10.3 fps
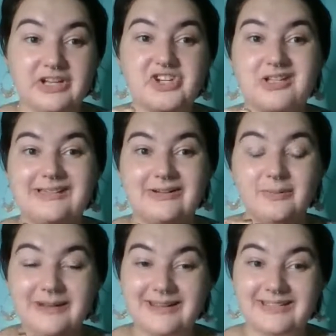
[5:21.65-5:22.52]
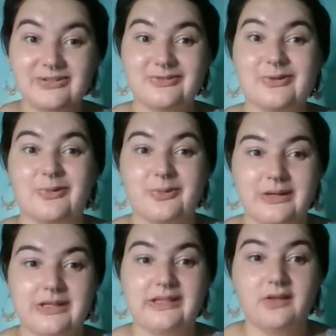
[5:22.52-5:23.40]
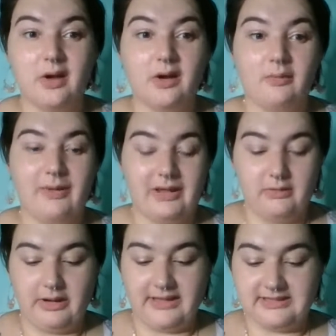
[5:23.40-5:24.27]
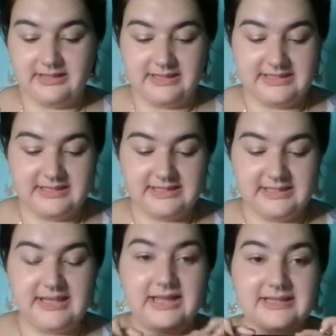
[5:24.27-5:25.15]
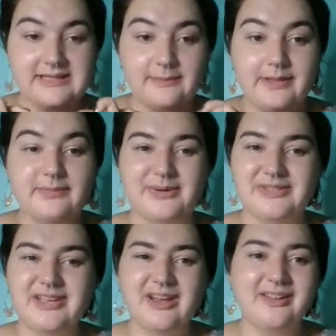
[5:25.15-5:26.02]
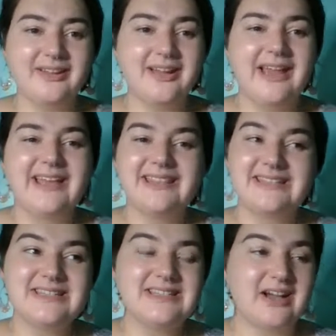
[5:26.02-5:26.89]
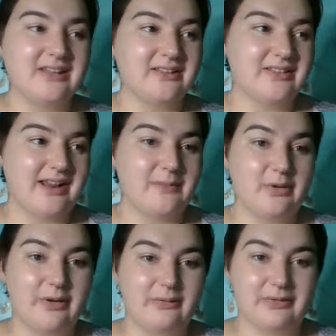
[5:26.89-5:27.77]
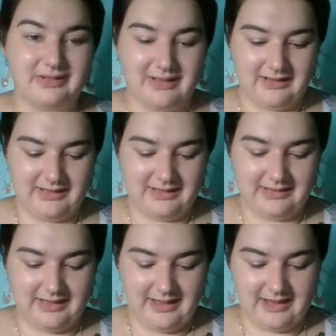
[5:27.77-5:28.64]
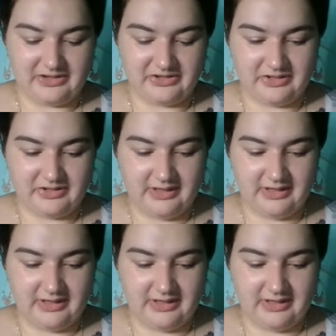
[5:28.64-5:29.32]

A little bit of this goes a really long way, you guys. This is the Simply Rosy color. This is the color that I've been going with a lot lately, actually.